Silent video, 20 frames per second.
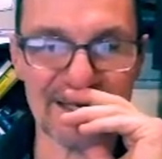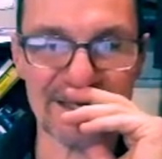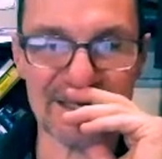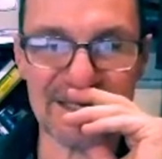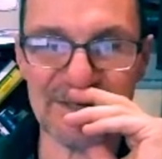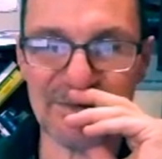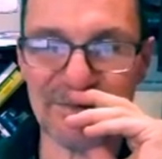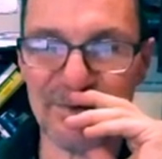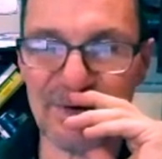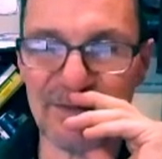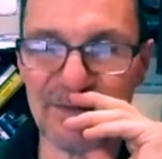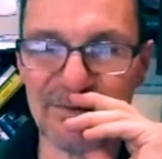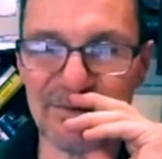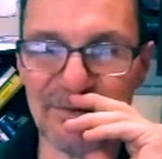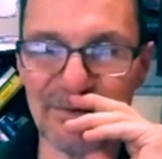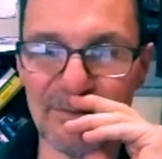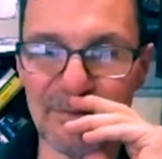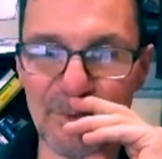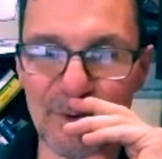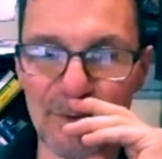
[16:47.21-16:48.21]
this is one of the
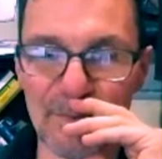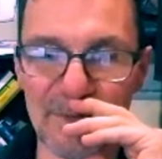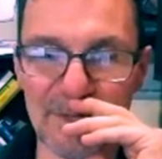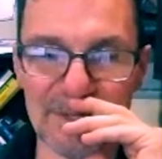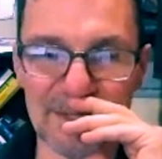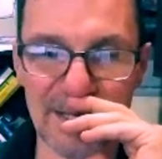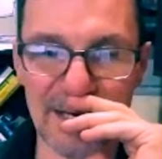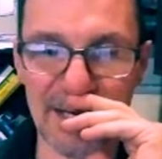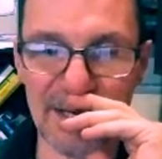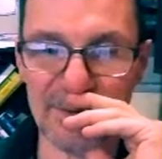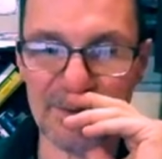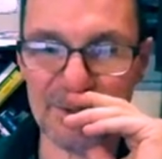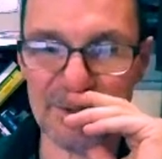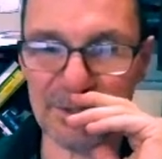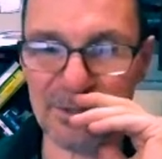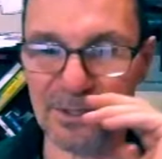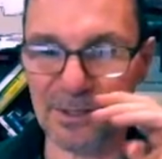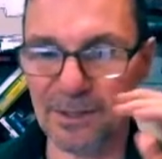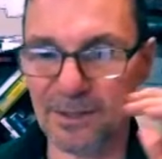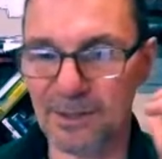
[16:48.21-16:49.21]
moments that I
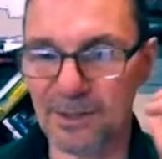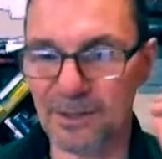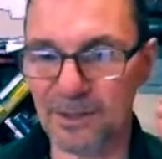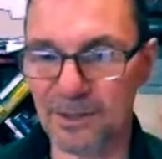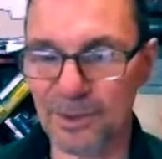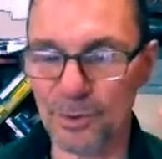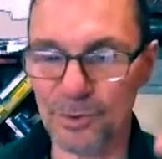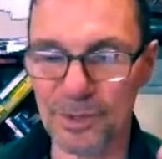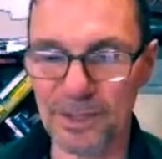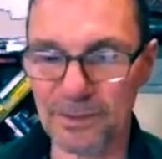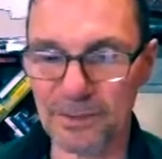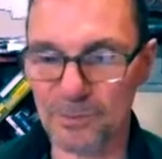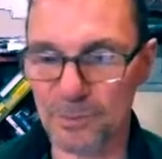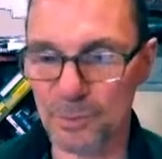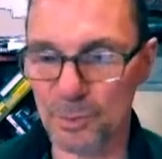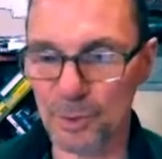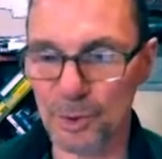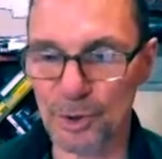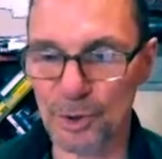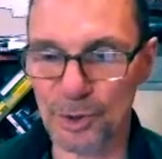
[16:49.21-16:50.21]
was loading
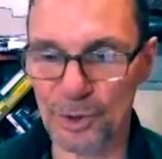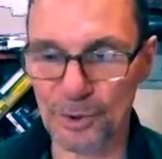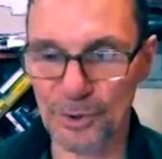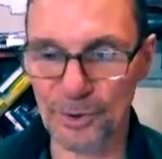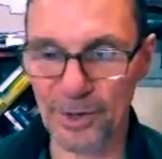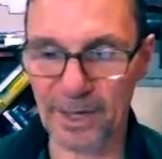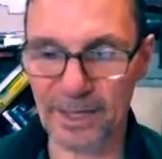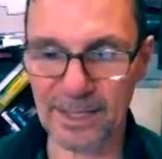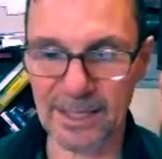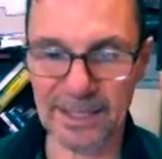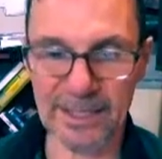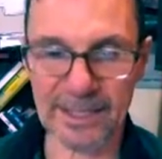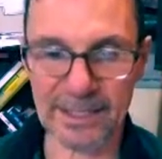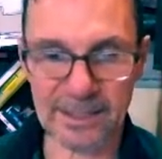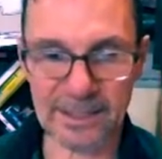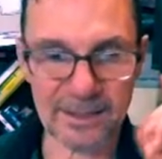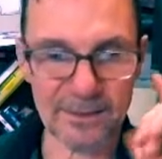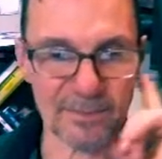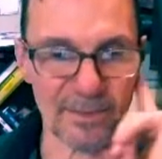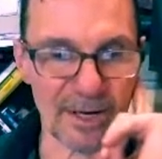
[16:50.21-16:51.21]
water and
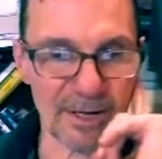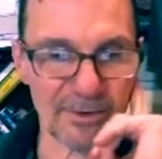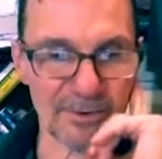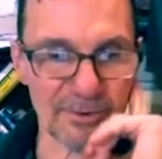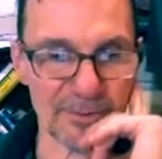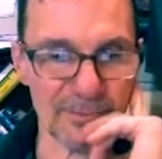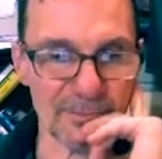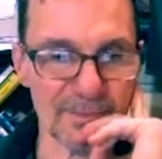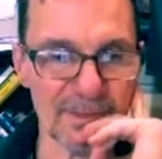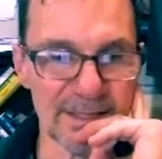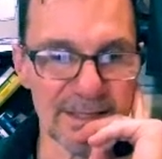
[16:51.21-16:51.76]
cleaning the bathroom.